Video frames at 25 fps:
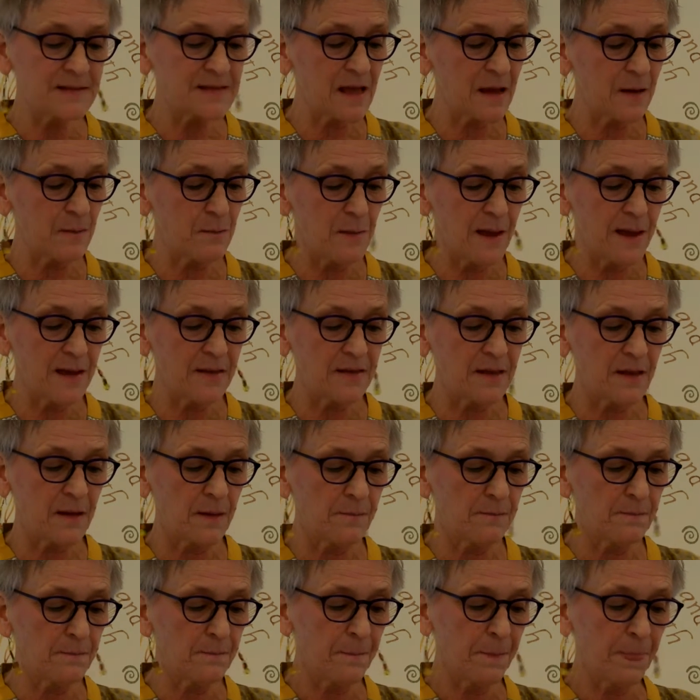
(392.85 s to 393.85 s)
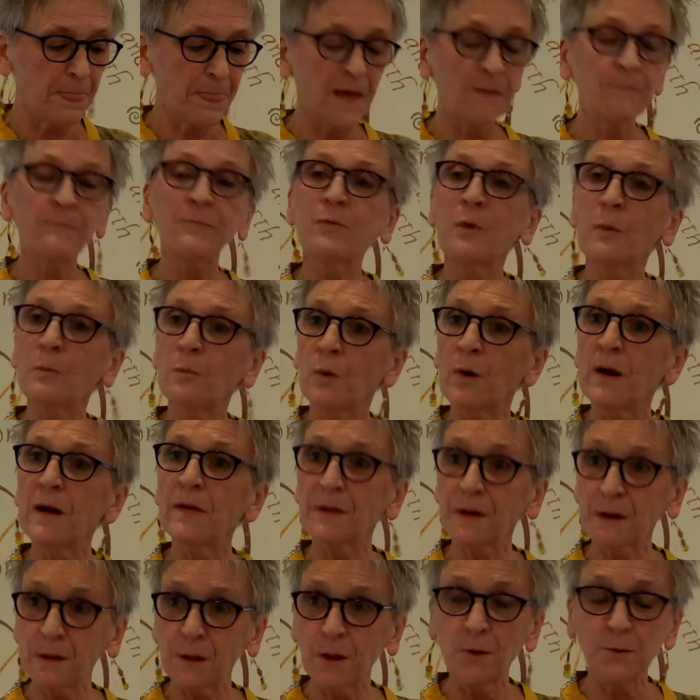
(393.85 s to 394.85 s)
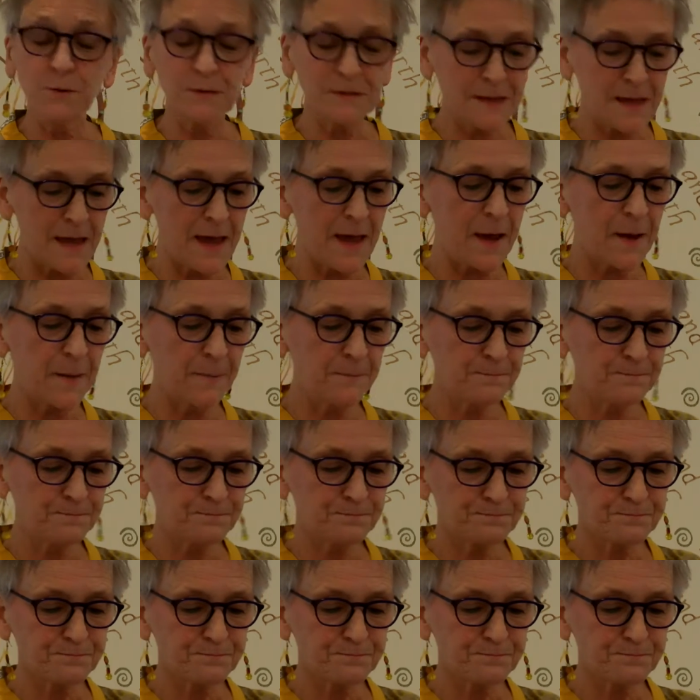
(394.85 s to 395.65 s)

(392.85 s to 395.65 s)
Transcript: that made them and from where the clothes came.